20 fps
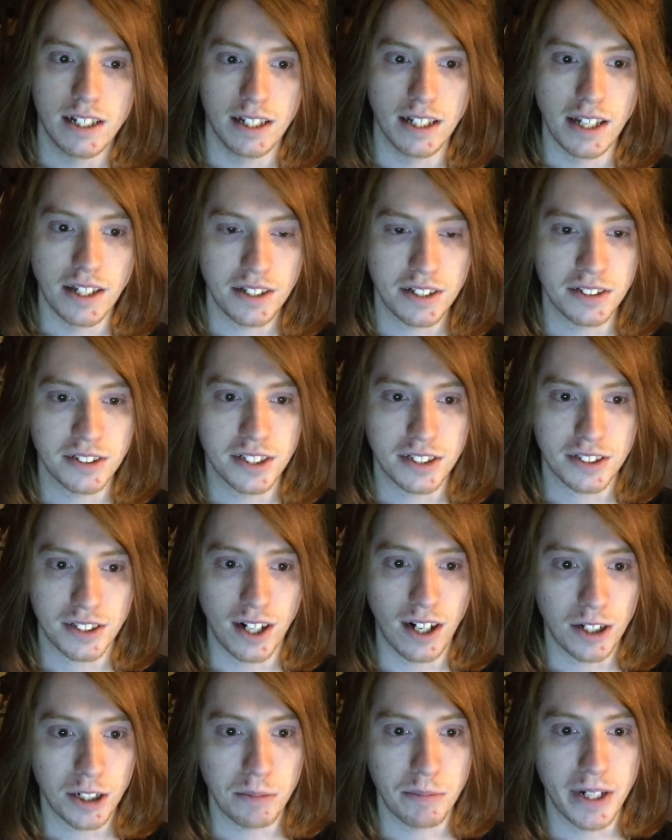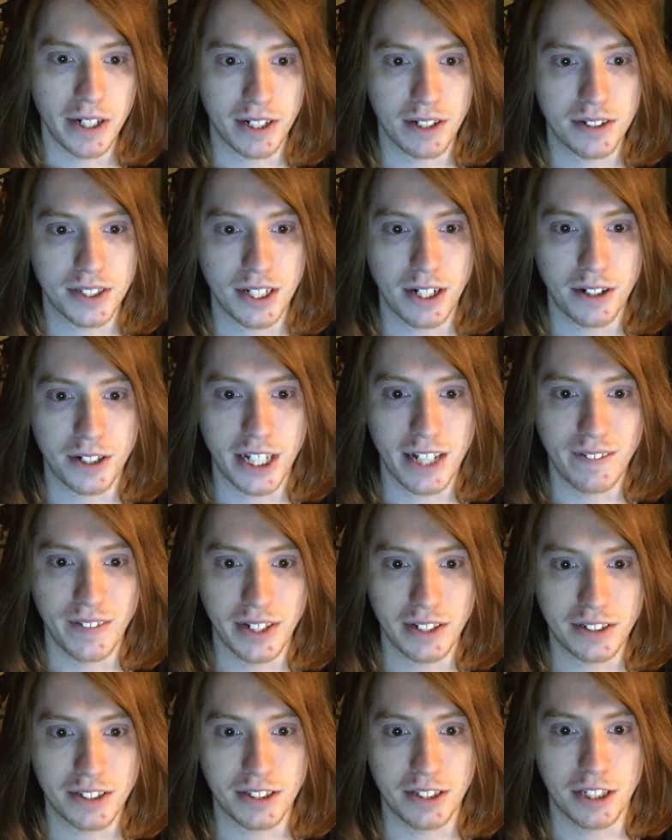It isn't just automakers that are
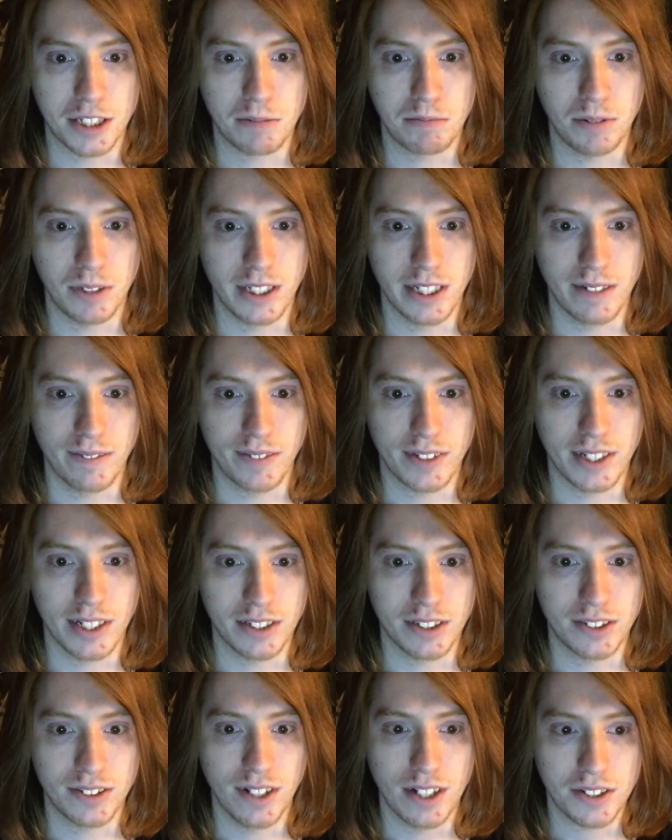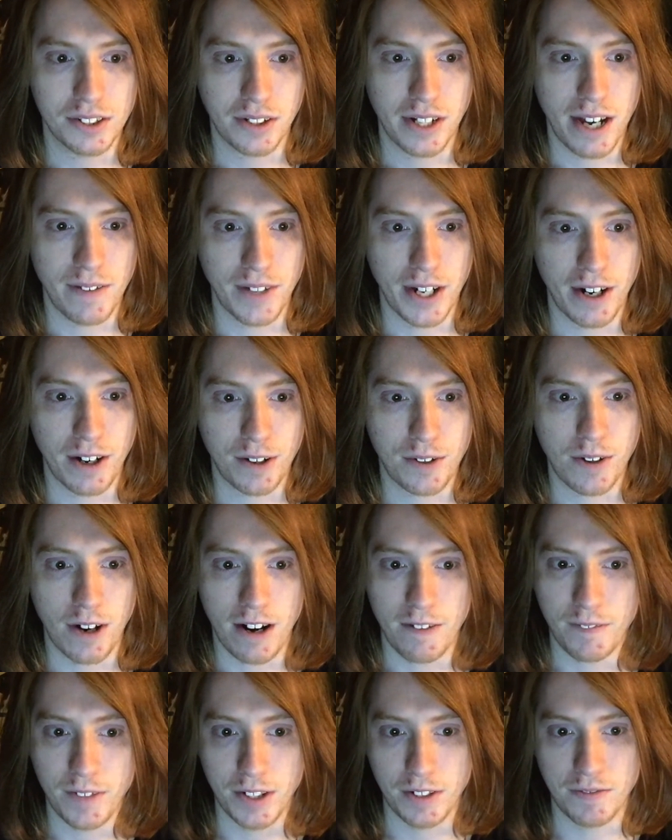caving into this plague, because you also have
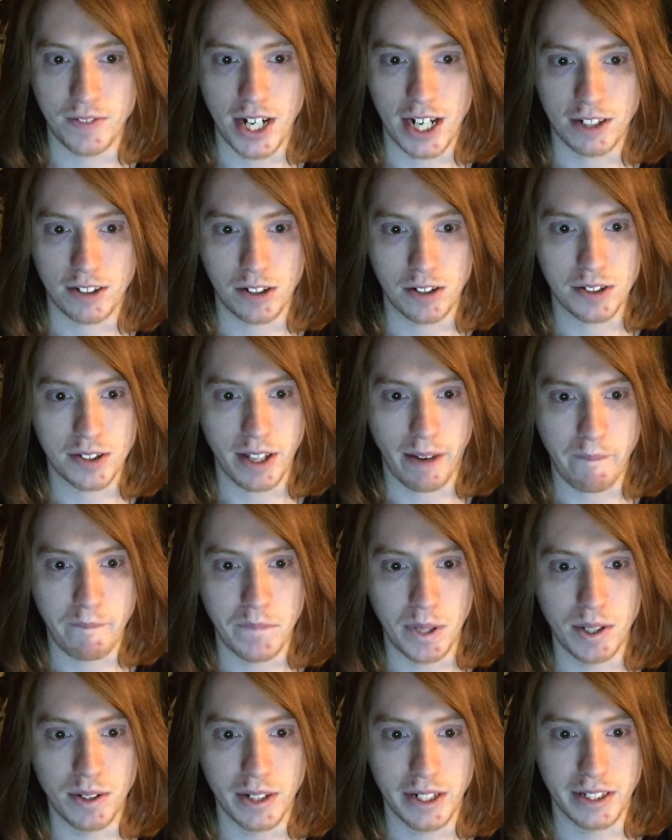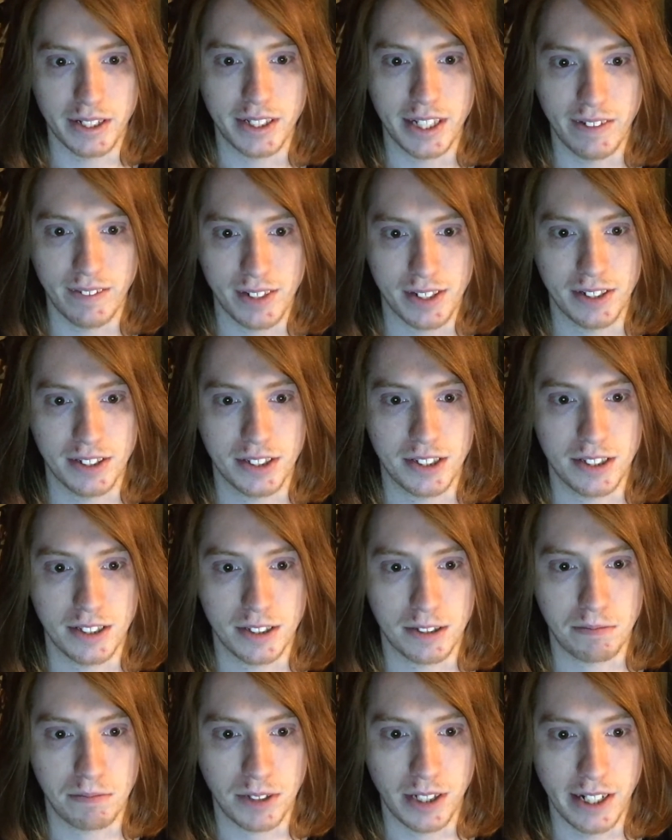aircraft manufacturers like Boeing caving into
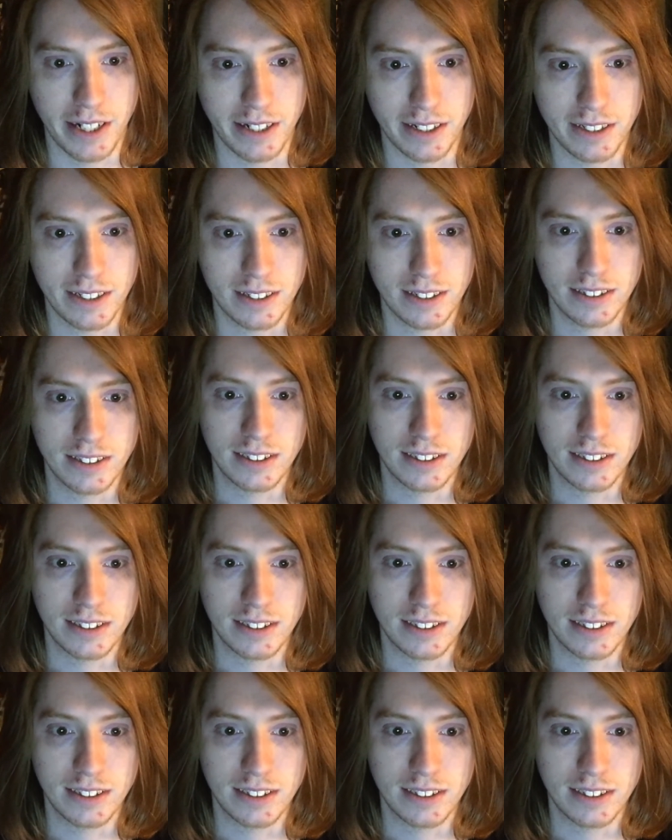this plague